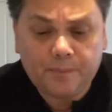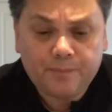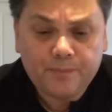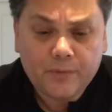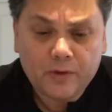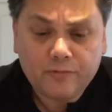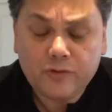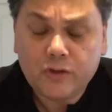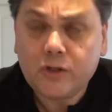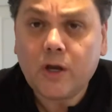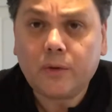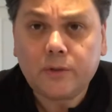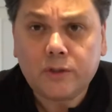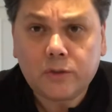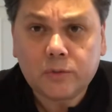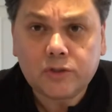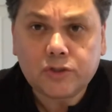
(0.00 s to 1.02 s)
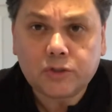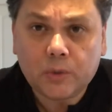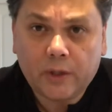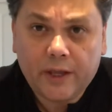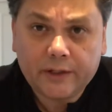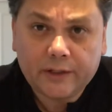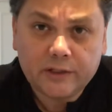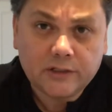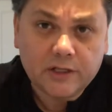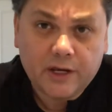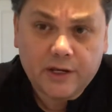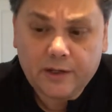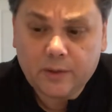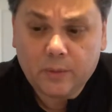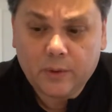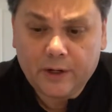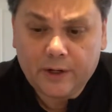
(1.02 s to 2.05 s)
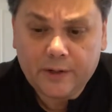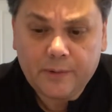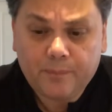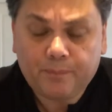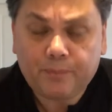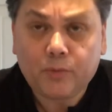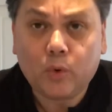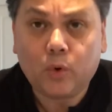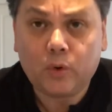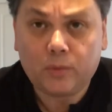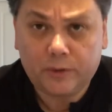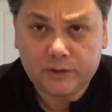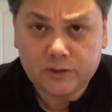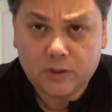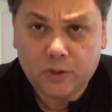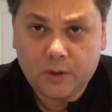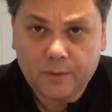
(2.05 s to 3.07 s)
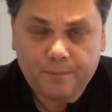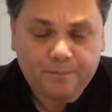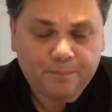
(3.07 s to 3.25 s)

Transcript: If you go into a Sri Lankan takeaway or restaurant,